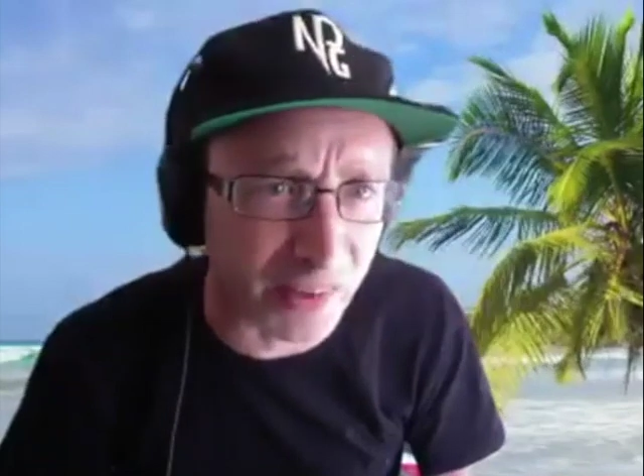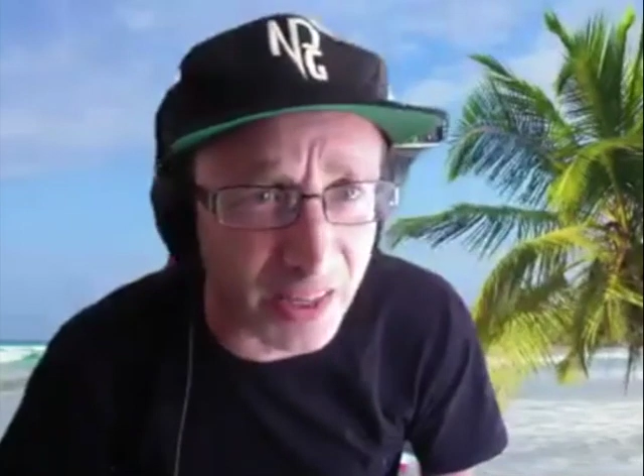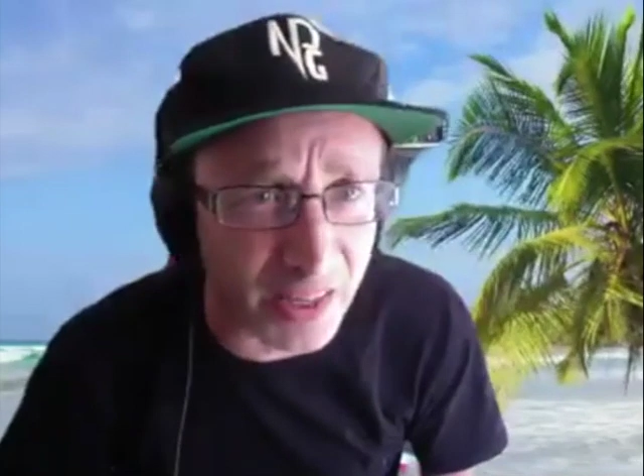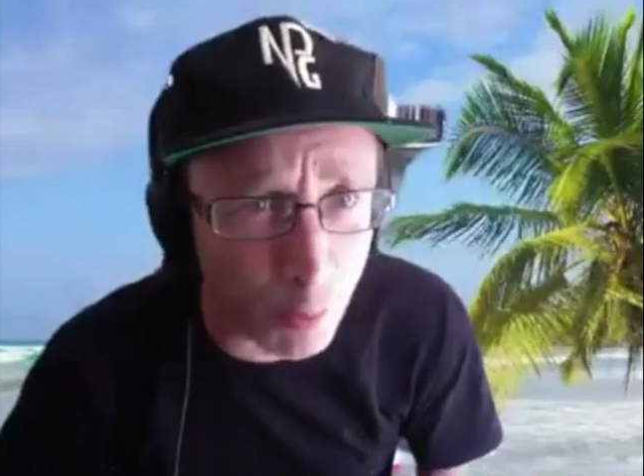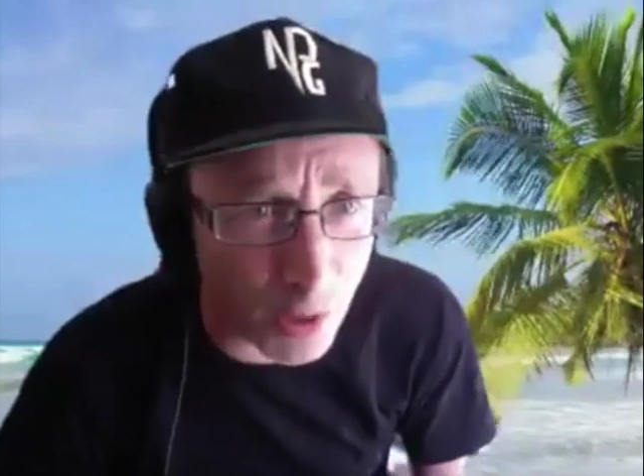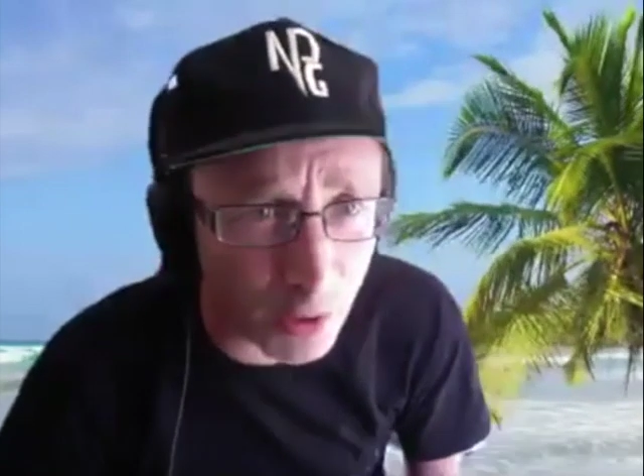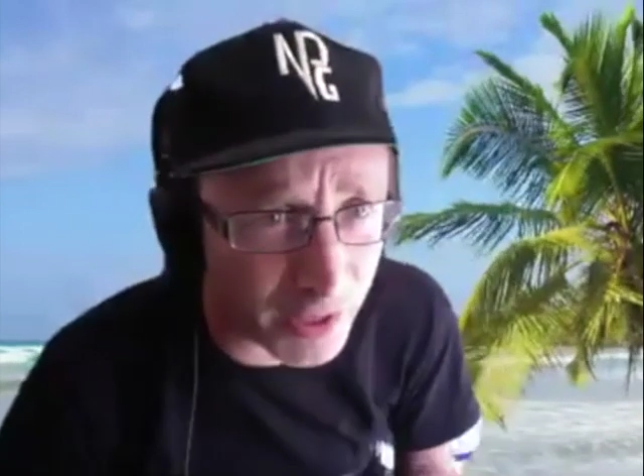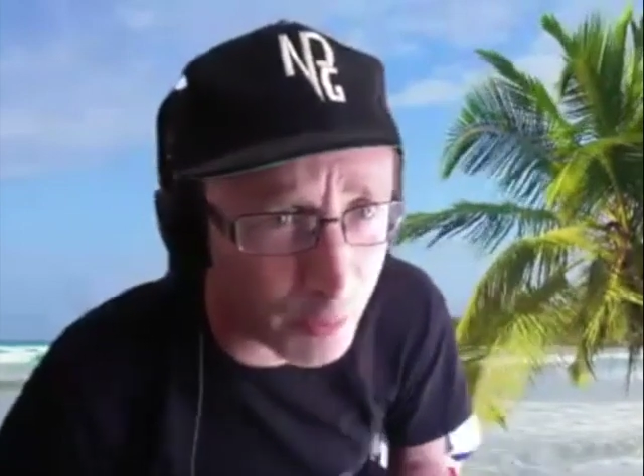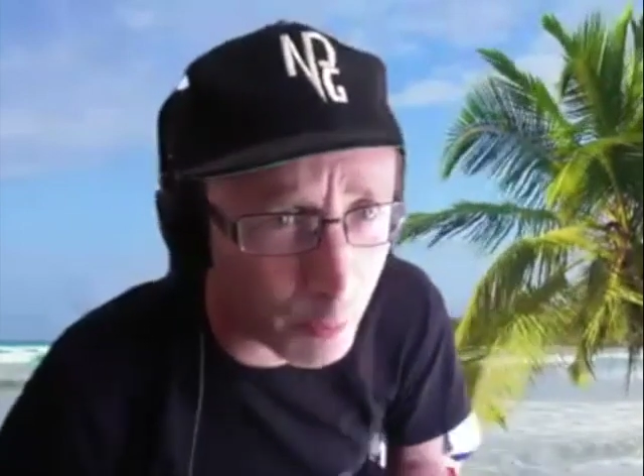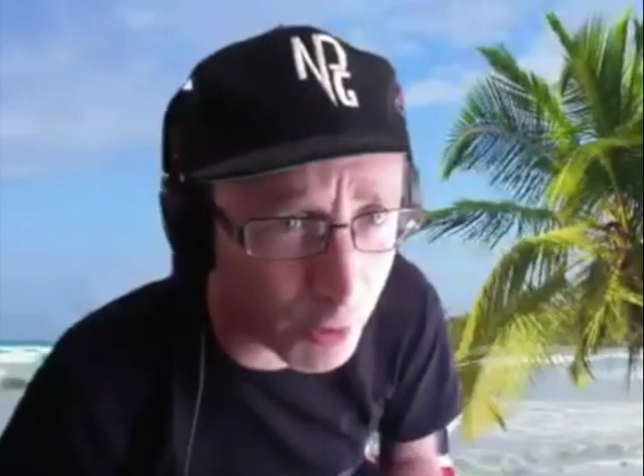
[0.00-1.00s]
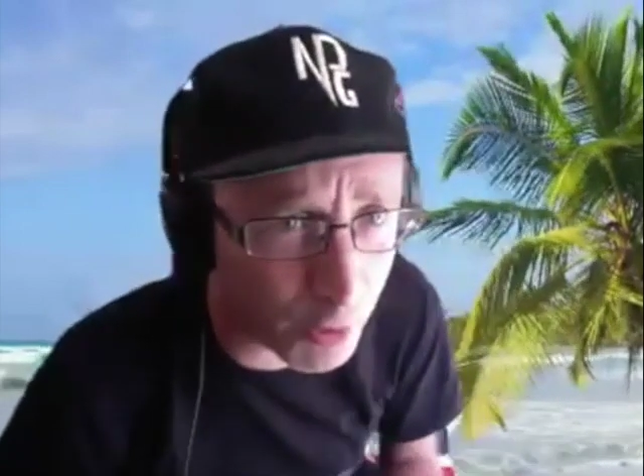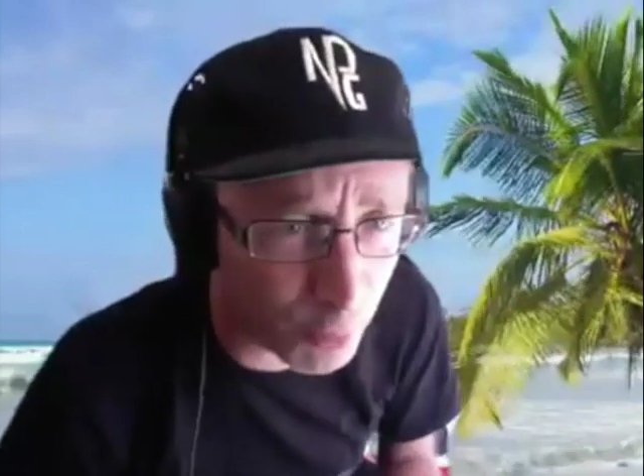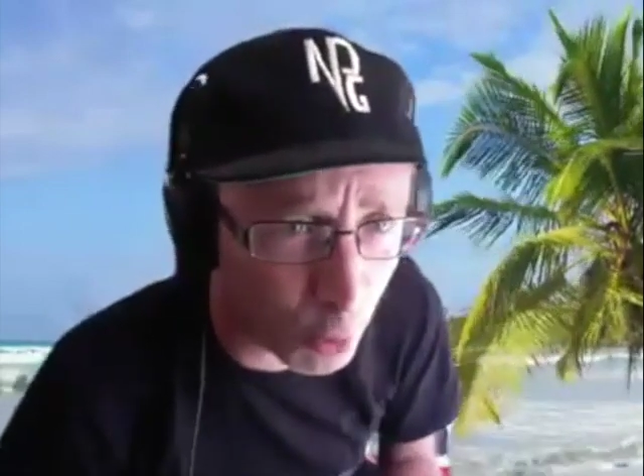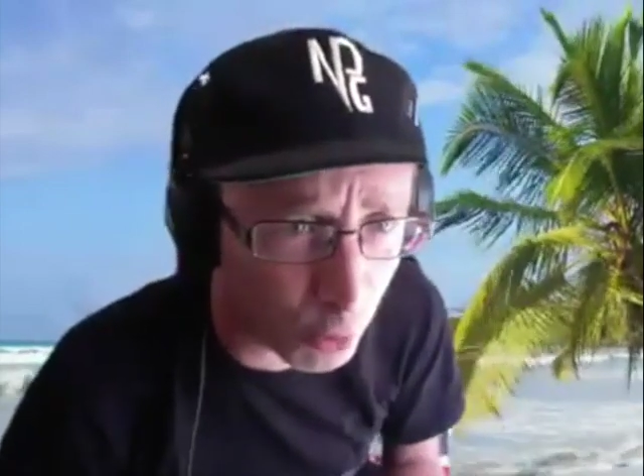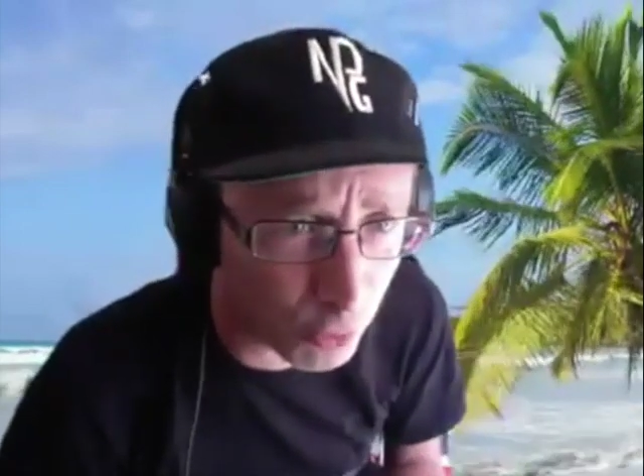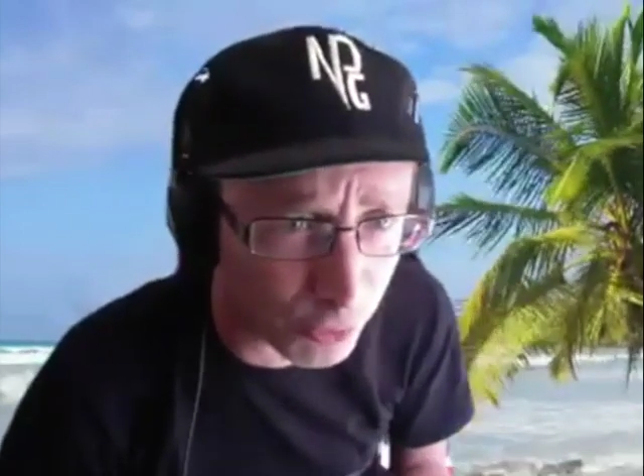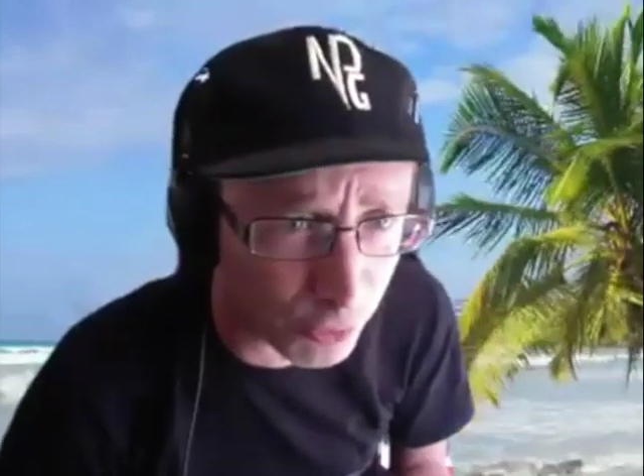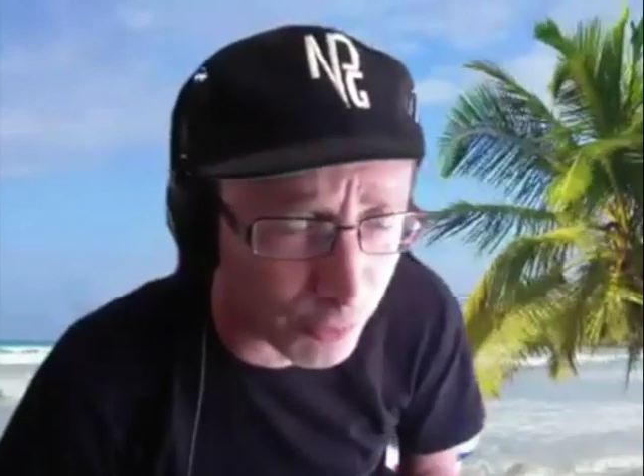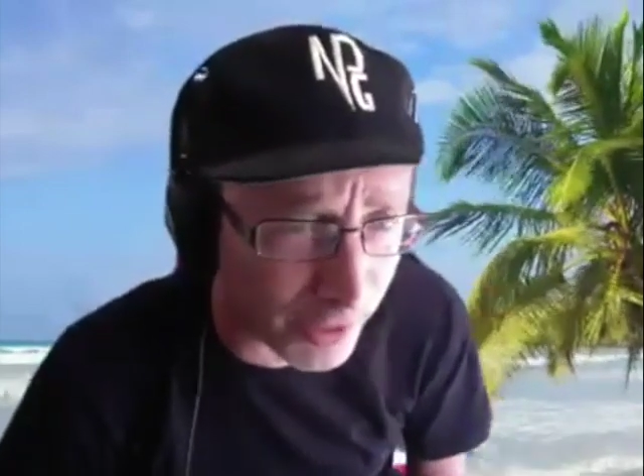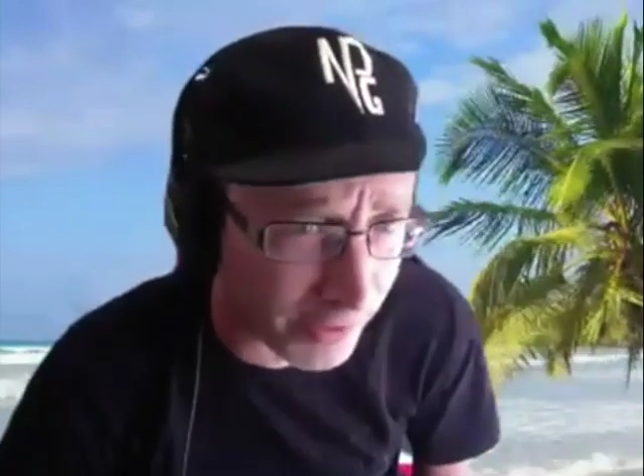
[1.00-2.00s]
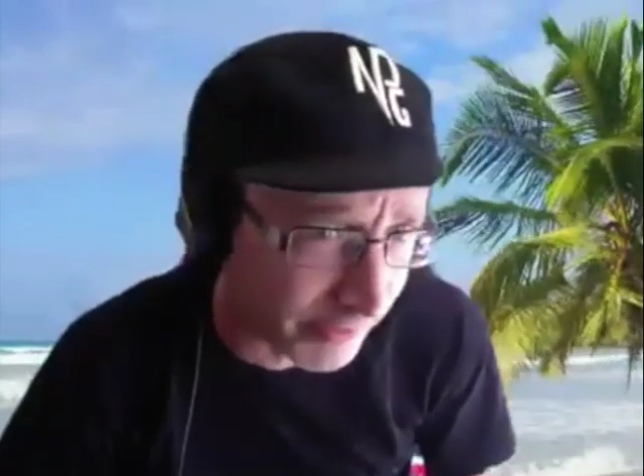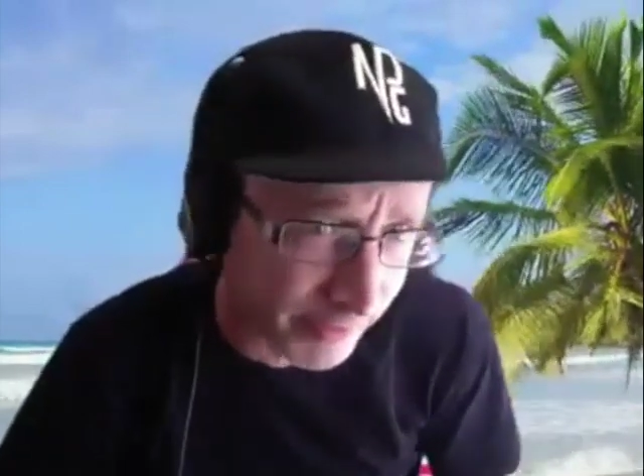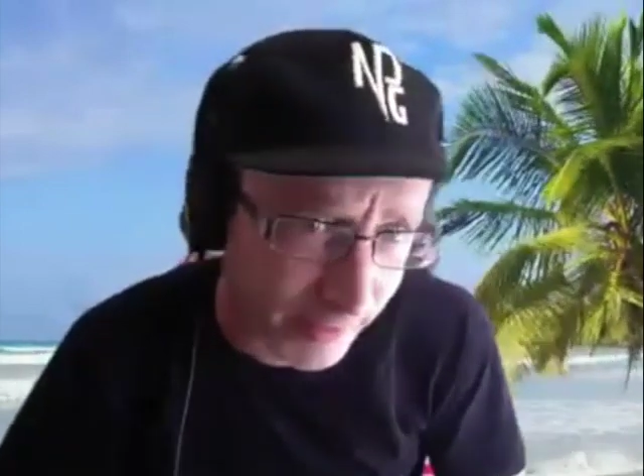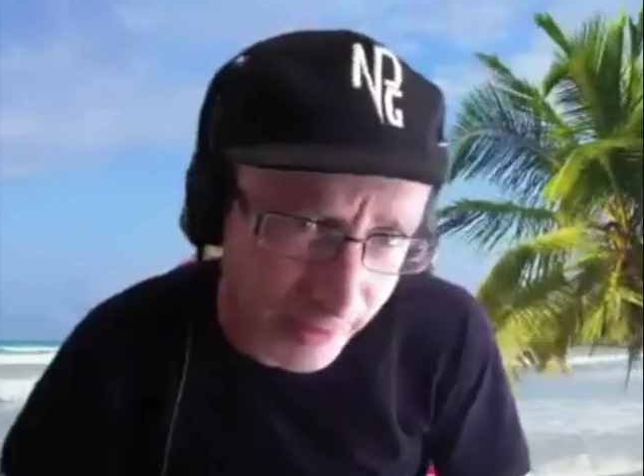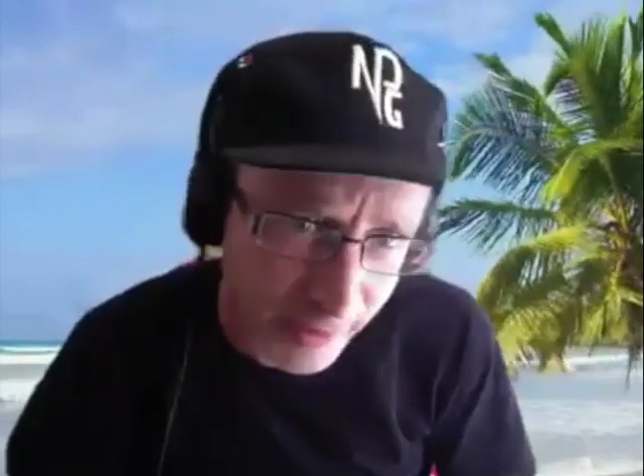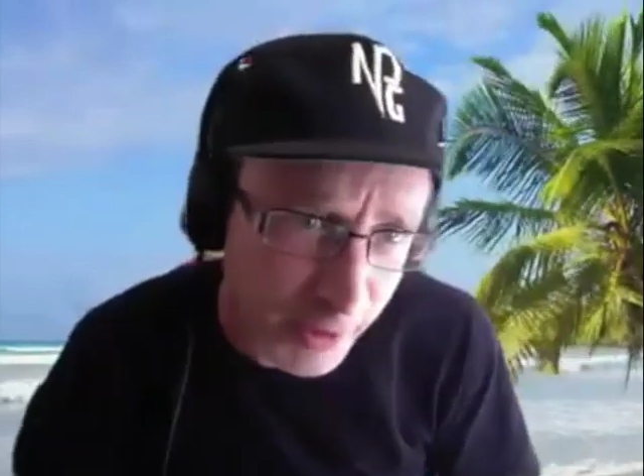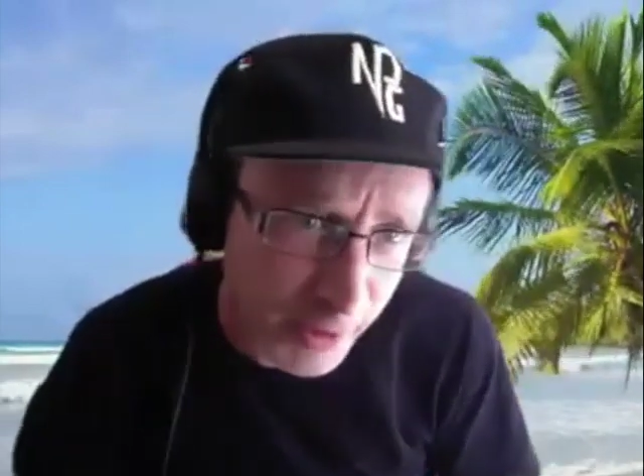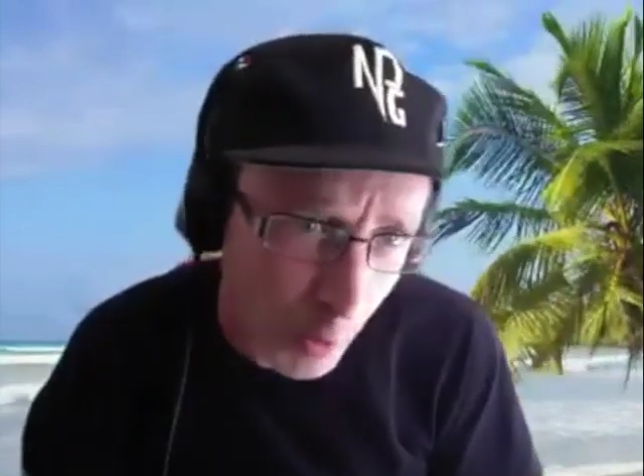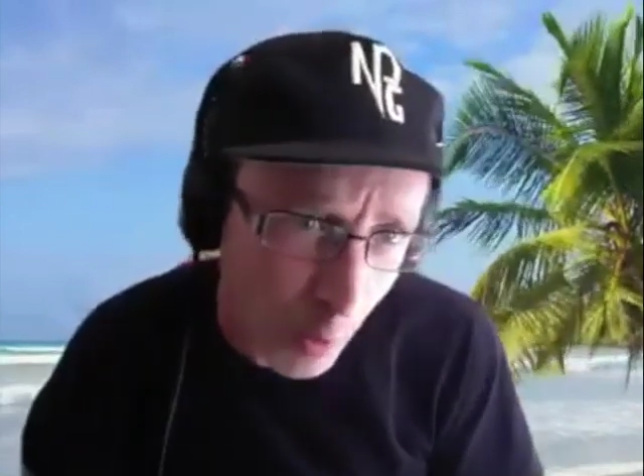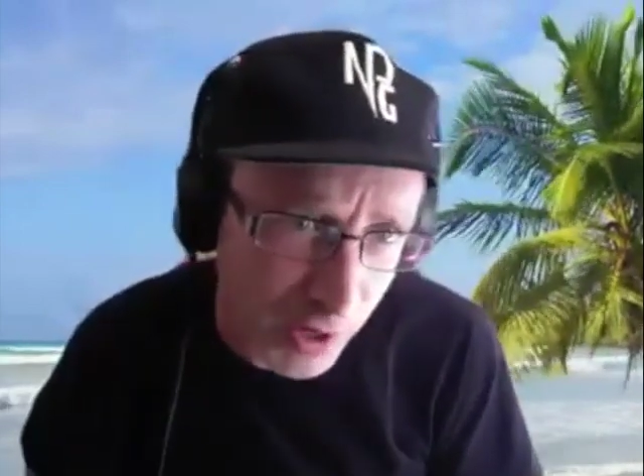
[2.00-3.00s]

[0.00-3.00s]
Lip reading: And in the world of law, to do that is quite